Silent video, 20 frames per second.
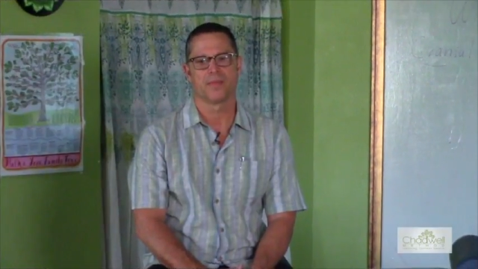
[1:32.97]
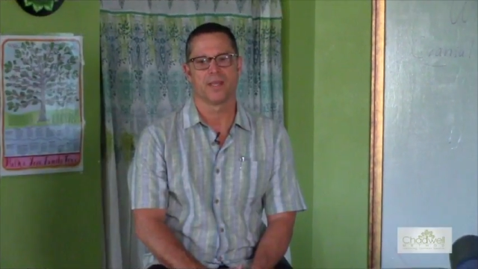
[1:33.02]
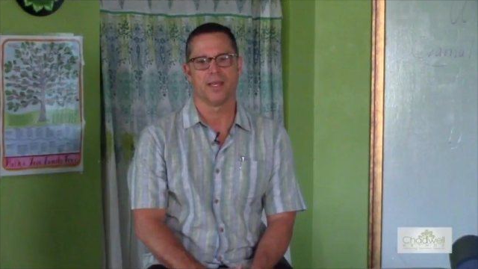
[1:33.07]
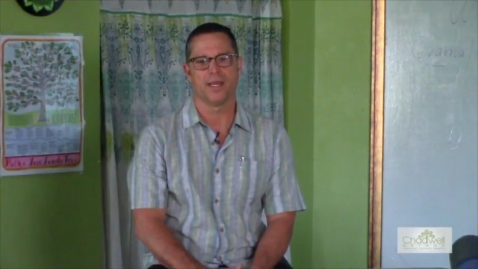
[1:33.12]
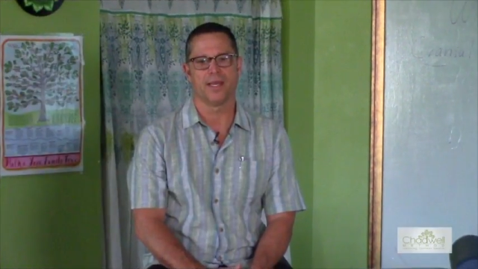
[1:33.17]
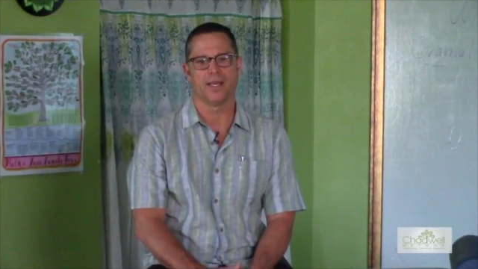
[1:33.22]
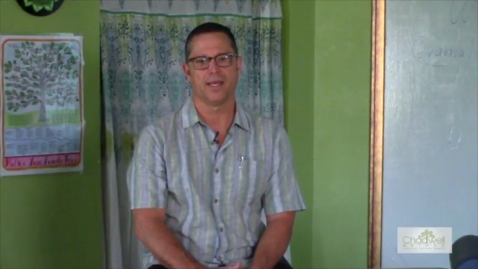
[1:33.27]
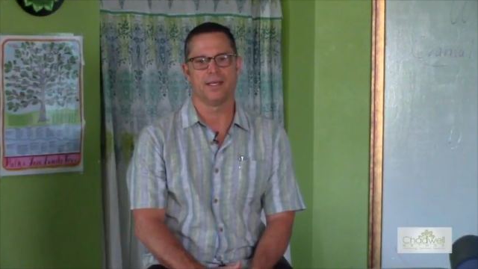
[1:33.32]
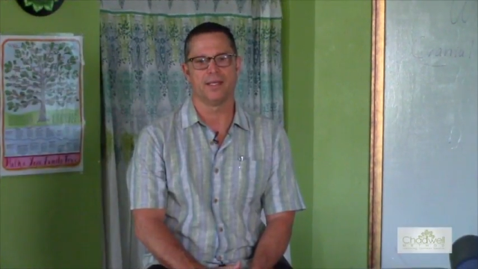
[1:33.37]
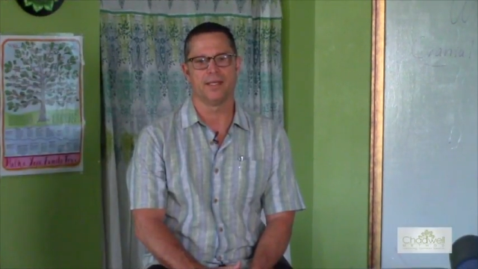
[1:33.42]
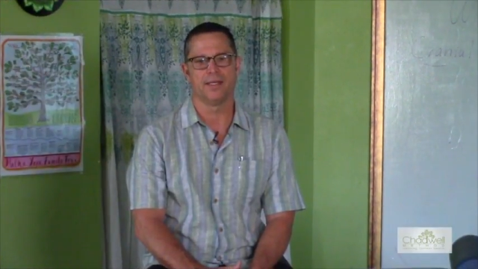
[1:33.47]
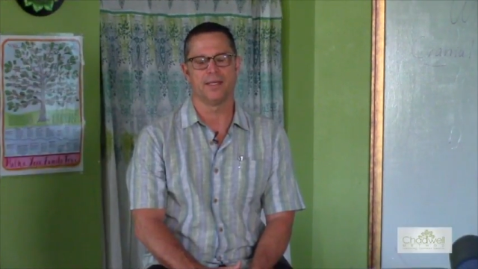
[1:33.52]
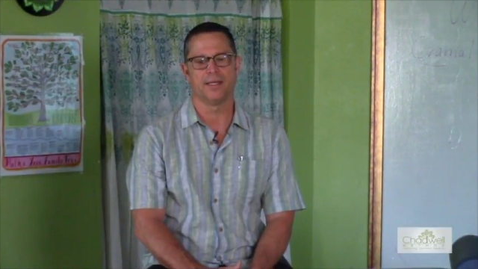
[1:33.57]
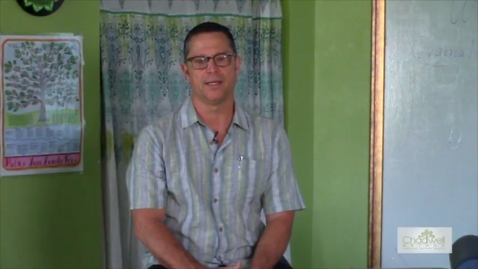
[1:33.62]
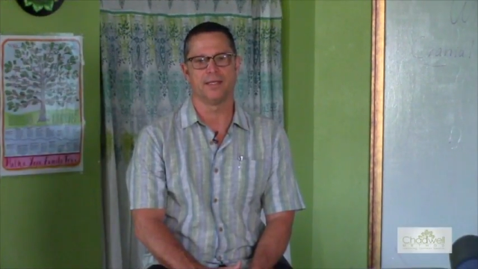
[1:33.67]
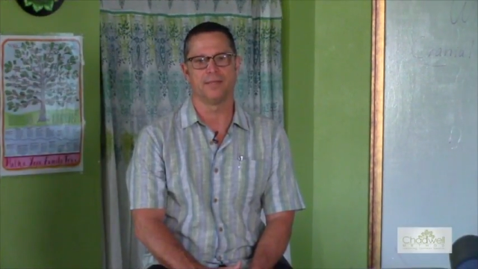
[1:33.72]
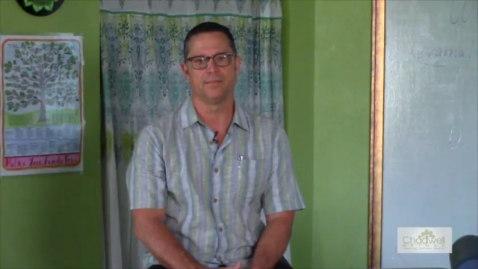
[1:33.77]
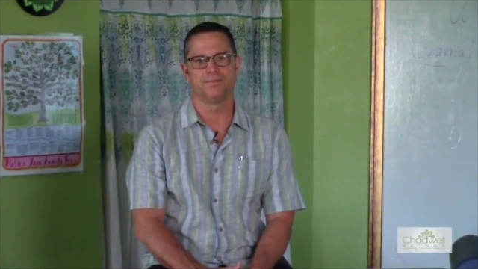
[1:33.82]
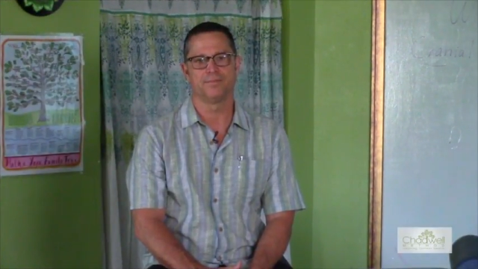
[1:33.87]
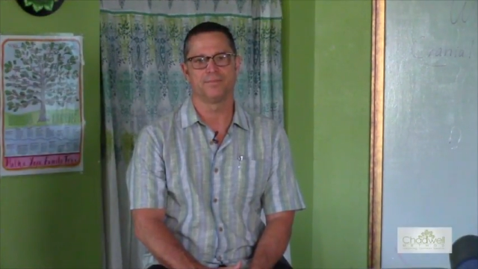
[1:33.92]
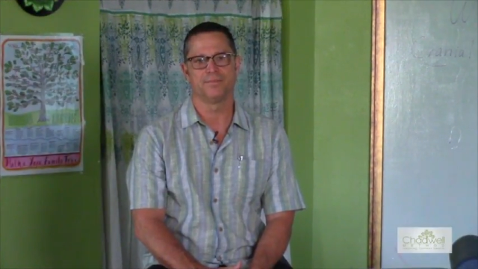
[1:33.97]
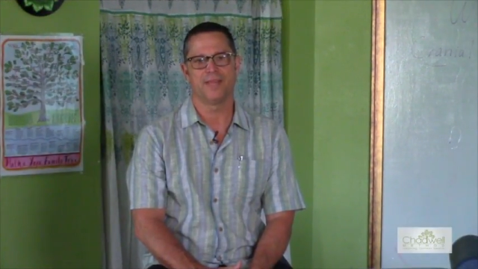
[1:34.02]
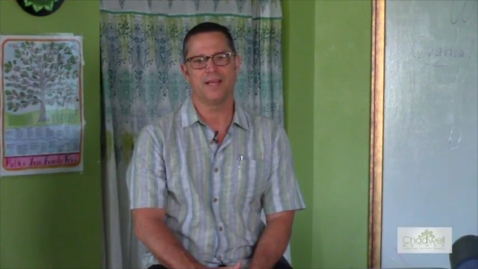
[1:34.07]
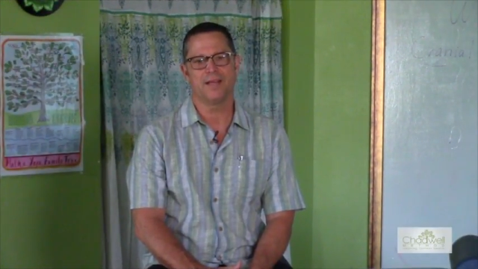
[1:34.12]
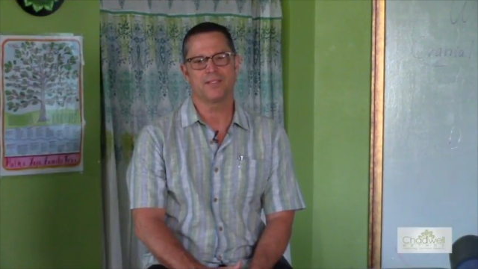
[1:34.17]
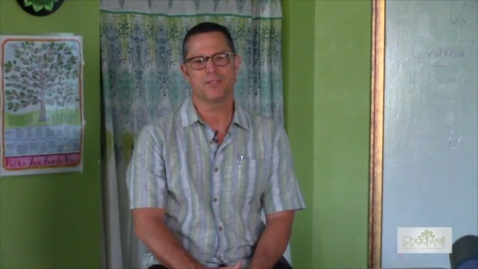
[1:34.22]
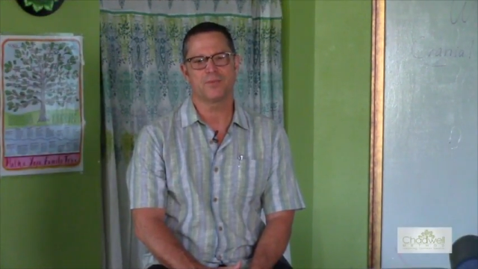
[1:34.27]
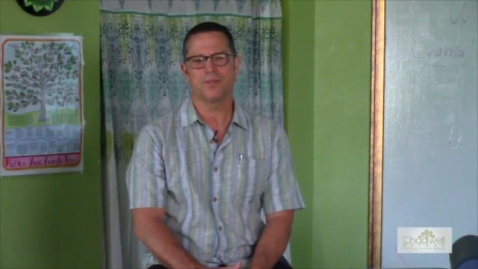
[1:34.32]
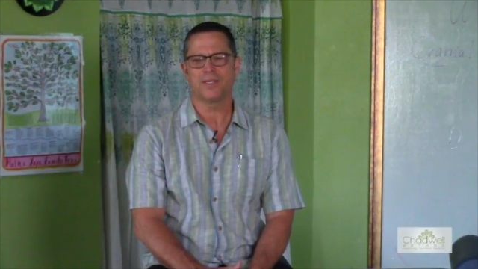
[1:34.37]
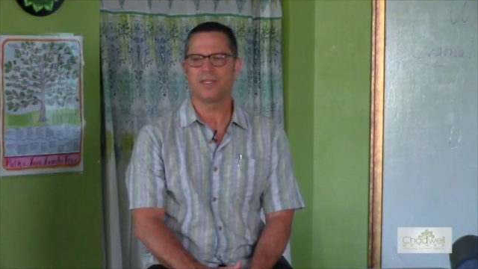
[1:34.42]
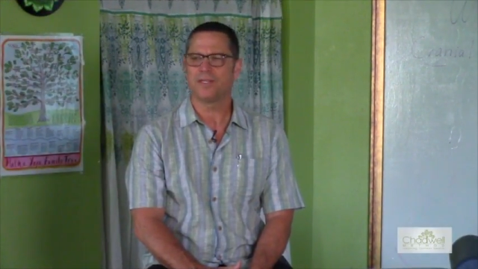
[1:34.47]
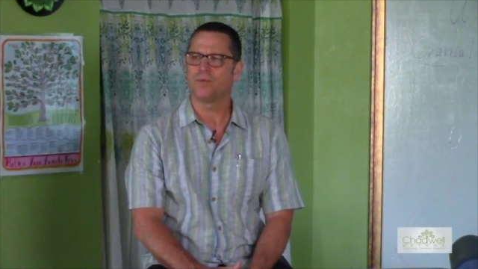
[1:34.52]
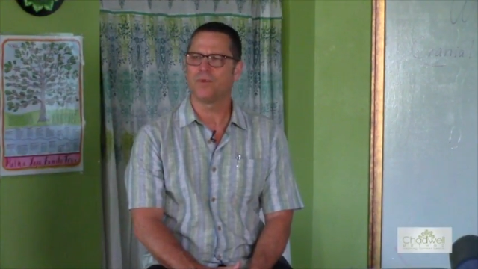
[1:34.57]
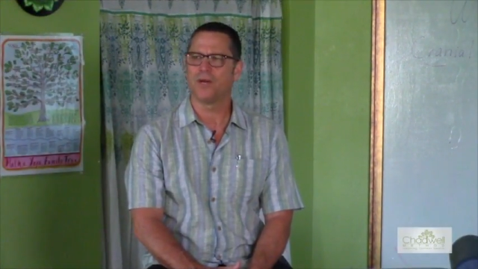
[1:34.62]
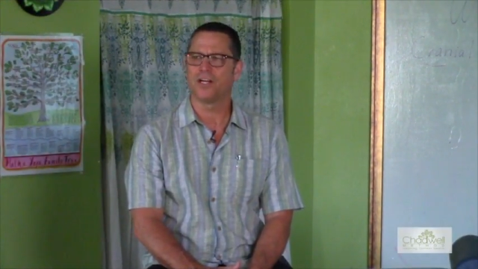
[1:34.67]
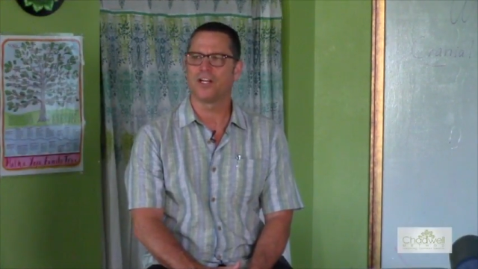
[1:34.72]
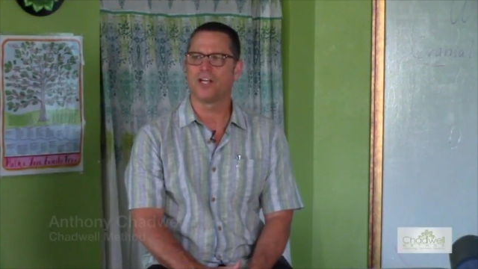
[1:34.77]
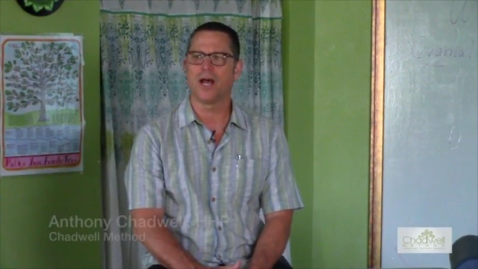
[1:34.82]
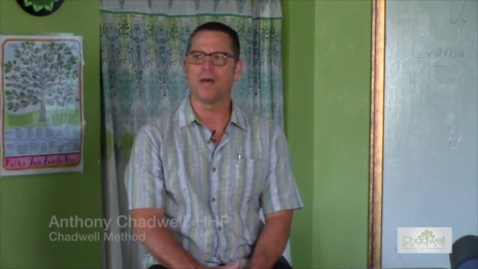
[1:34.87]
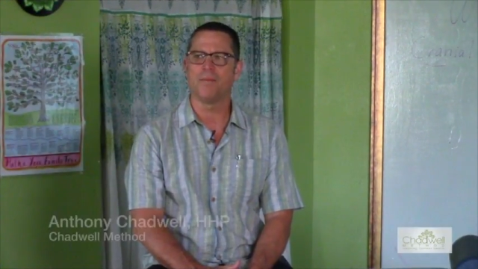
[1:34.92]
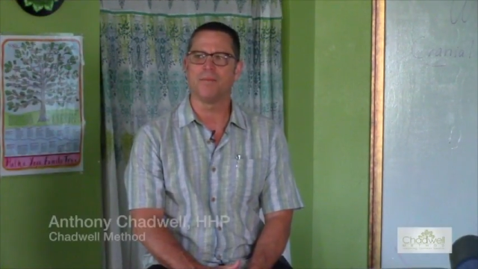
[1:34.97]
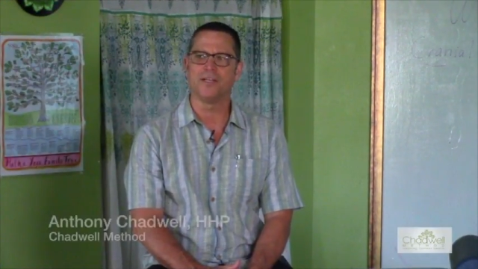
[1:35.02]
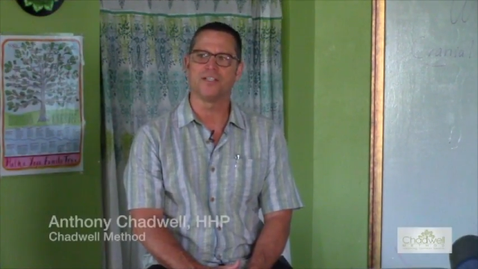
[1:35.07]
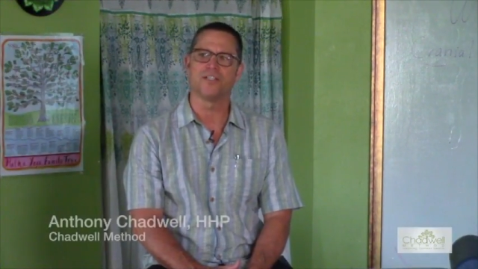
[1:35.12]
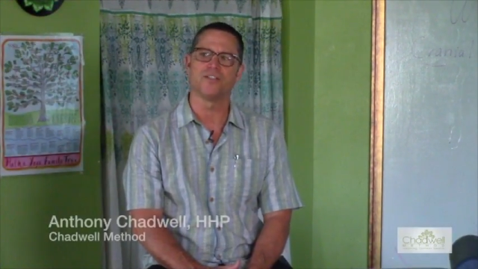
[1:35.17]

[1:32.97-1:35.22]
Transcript: And that's really what got me